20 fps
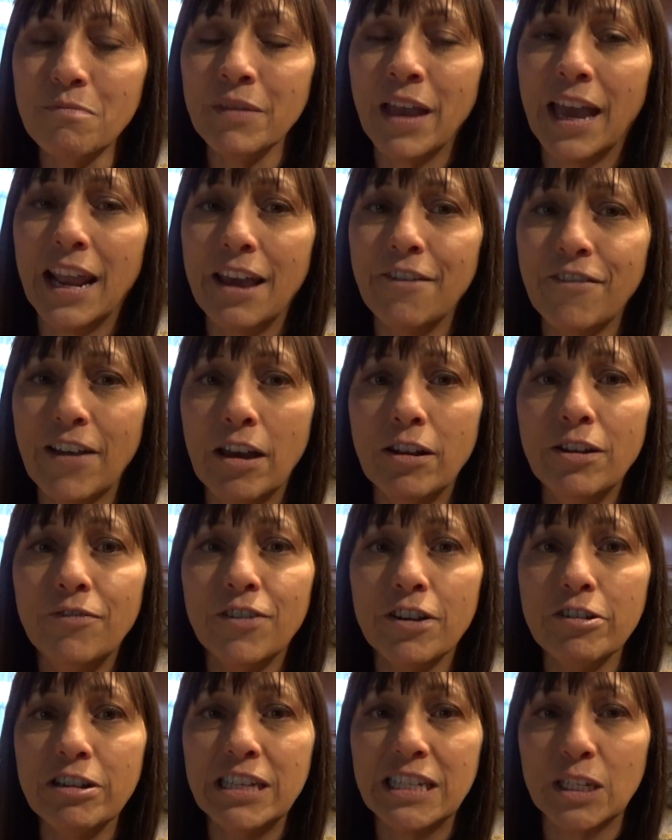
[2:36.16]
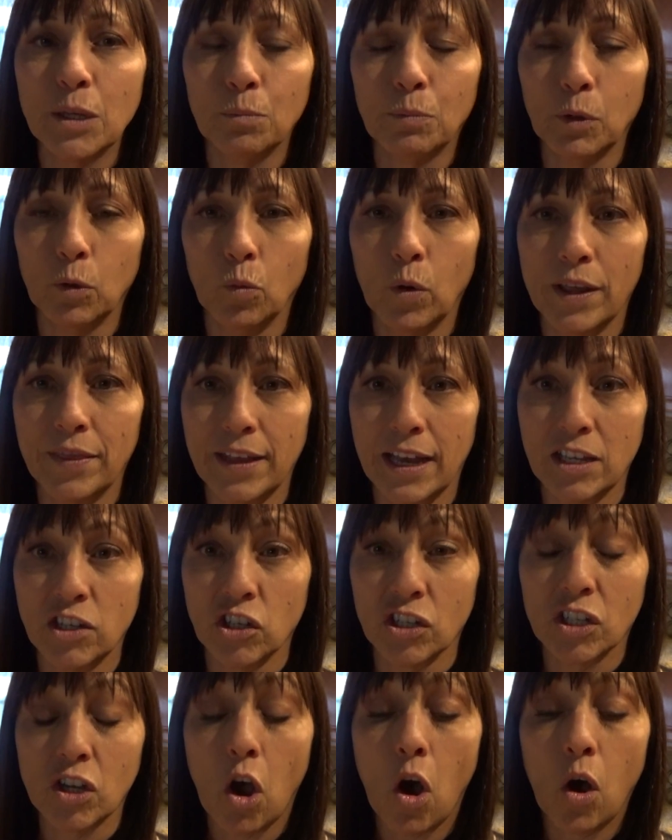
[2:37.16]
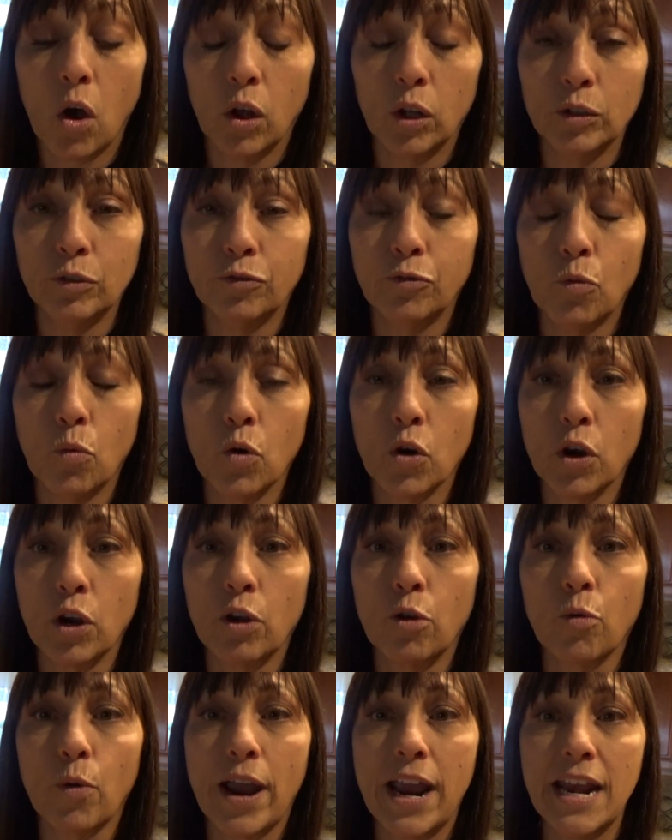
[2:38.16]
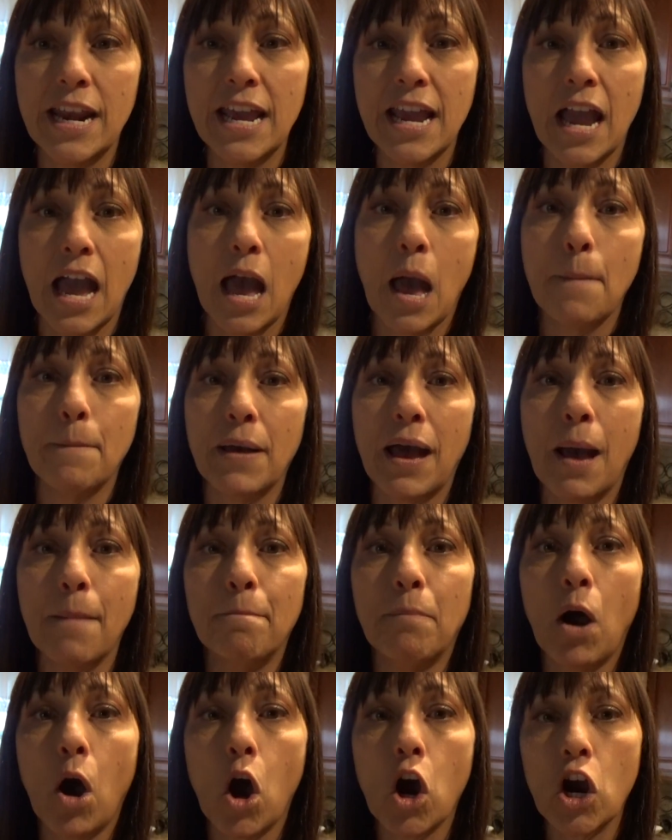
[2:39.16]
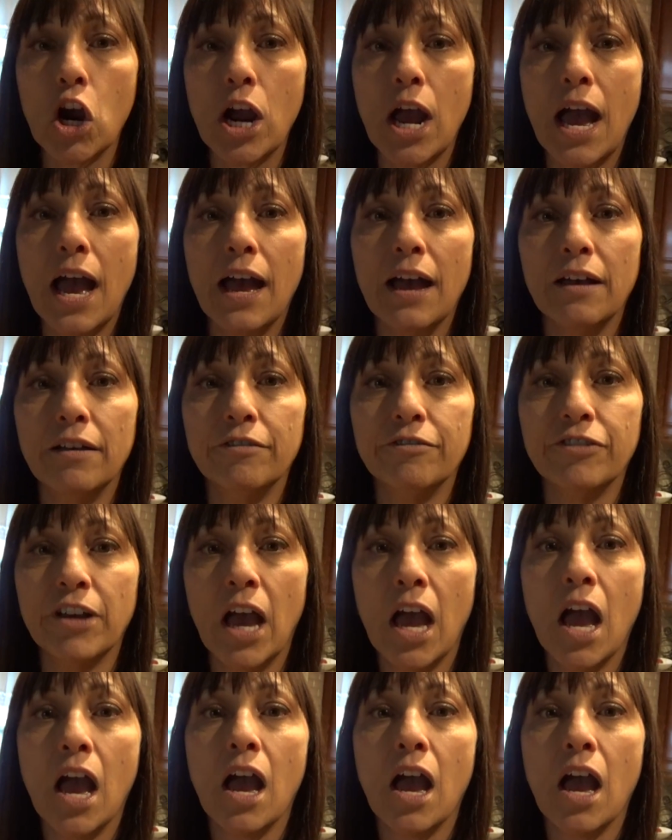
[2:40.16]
And I found a very simple one that just called for grating up a bar of